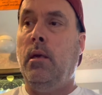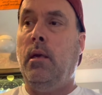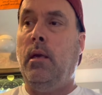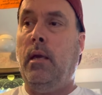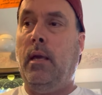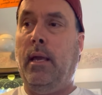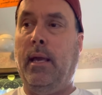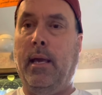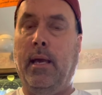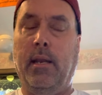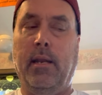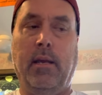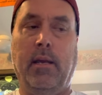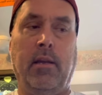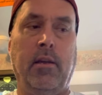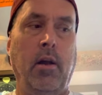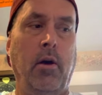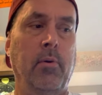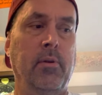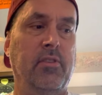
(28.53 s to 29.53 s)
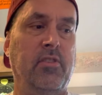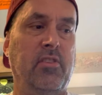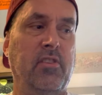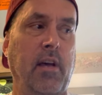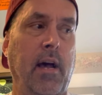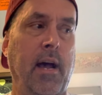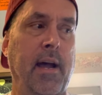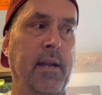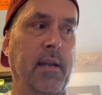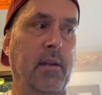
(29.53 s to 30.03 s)
And it
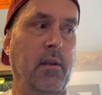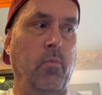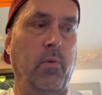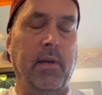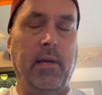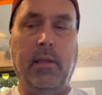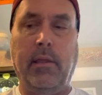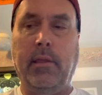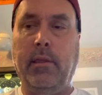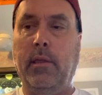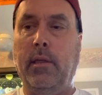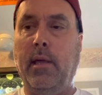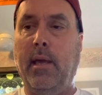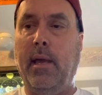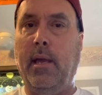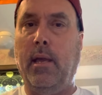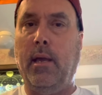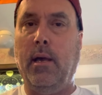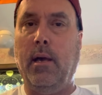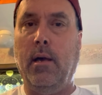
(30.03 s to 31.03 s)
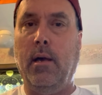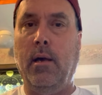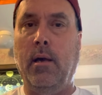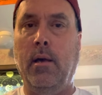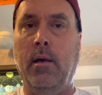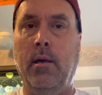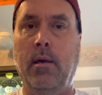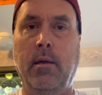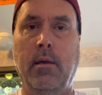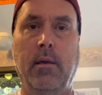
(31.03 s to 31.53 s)
coincided with a
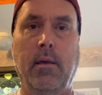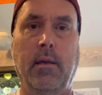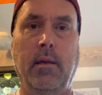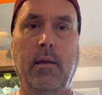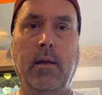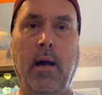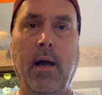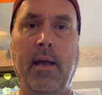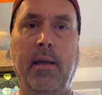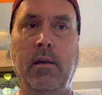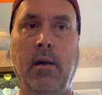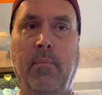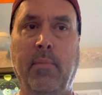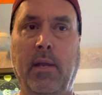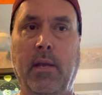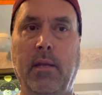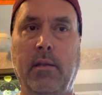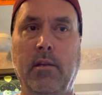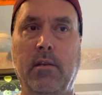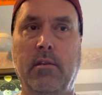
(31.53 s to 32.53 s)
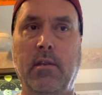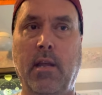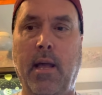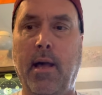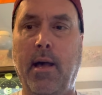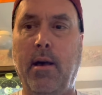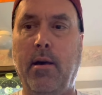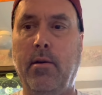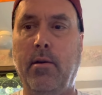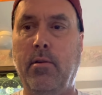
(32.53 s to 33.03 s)
guy coming into
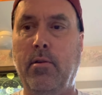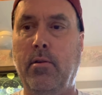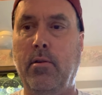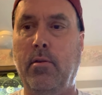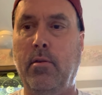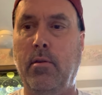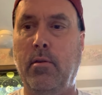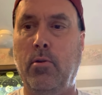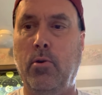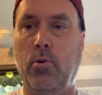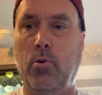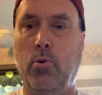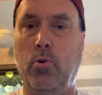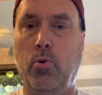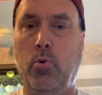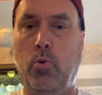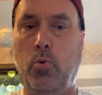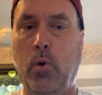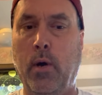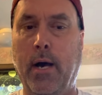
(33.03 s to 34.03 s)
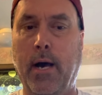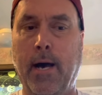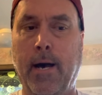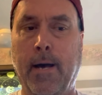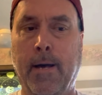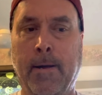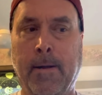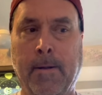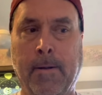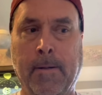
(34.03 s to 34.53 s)
town who
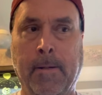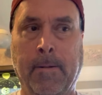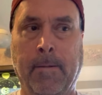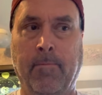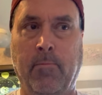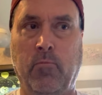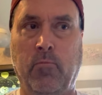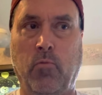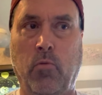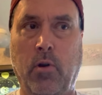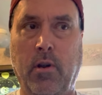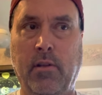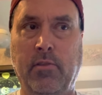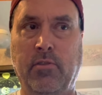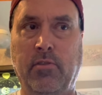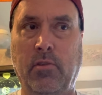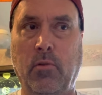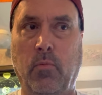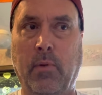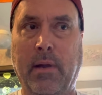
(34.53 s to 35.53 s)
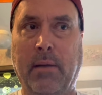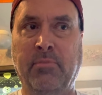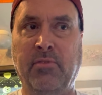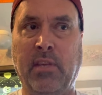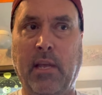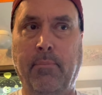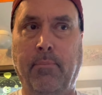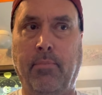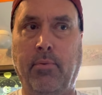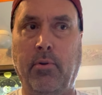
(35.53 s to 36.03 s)
runs the
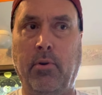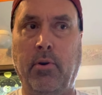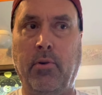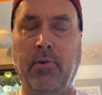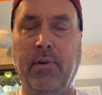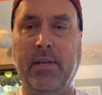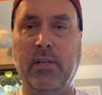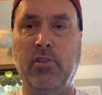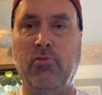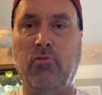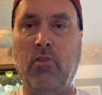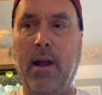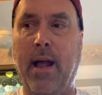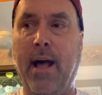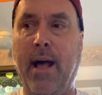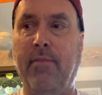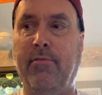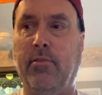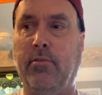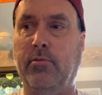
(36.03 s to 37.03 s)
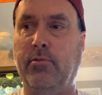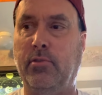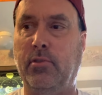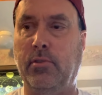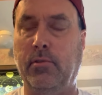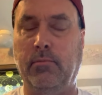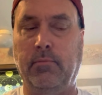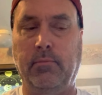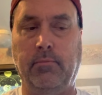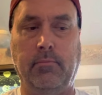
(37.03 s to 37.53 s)
website Brewery
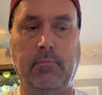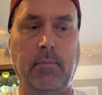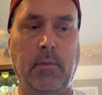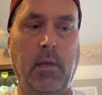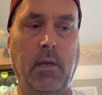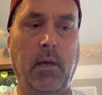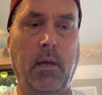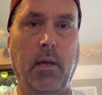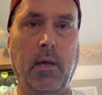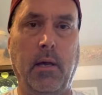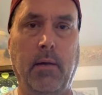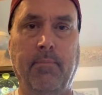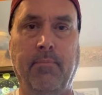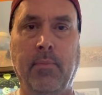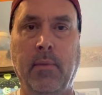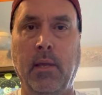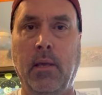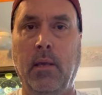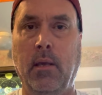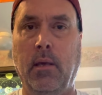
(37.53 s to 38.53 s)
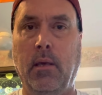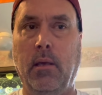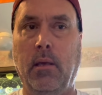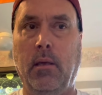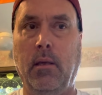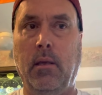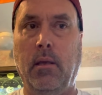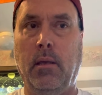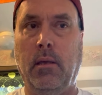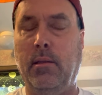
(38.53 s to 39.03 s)
Travels.
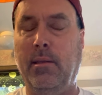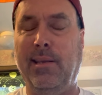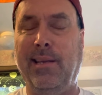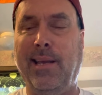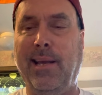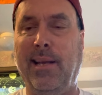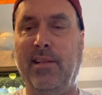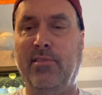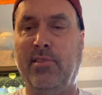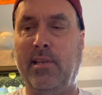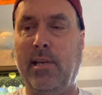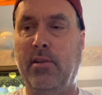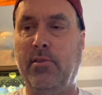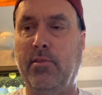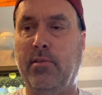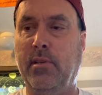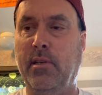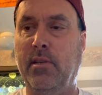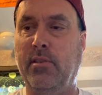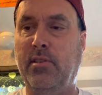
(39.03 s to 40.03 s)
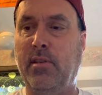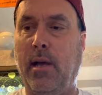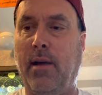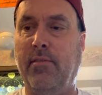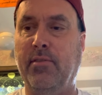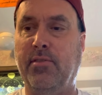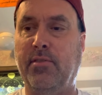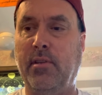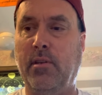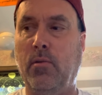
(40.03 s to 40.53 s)
He had scheduled this
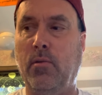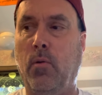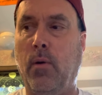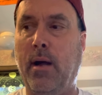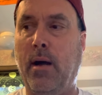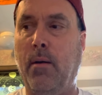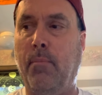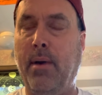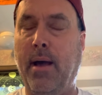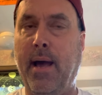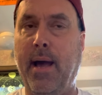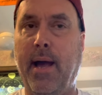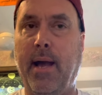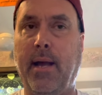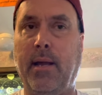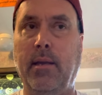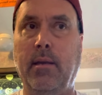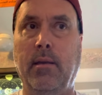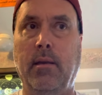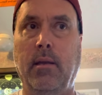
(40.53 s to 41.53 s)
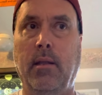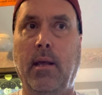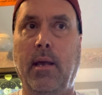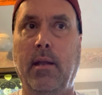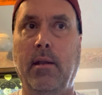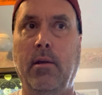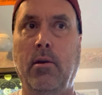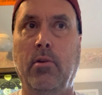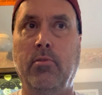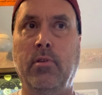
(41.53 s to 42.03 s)
obviously a while back and
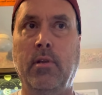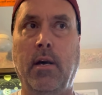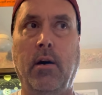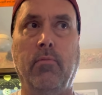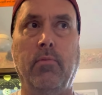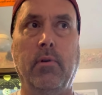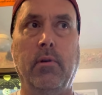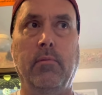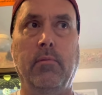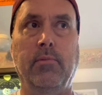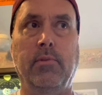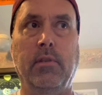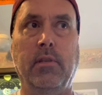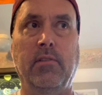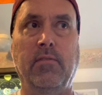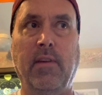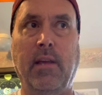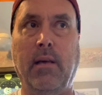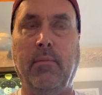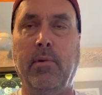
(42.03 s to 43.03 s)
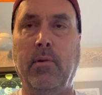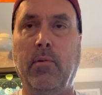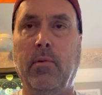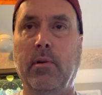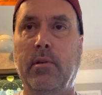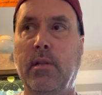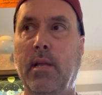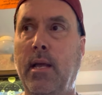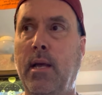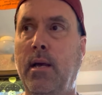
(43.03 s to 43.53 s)
had hotel rooms and his family were
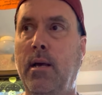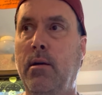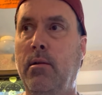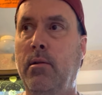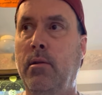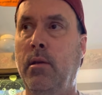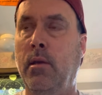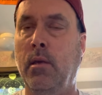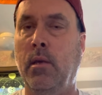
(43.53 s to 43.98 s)
in town.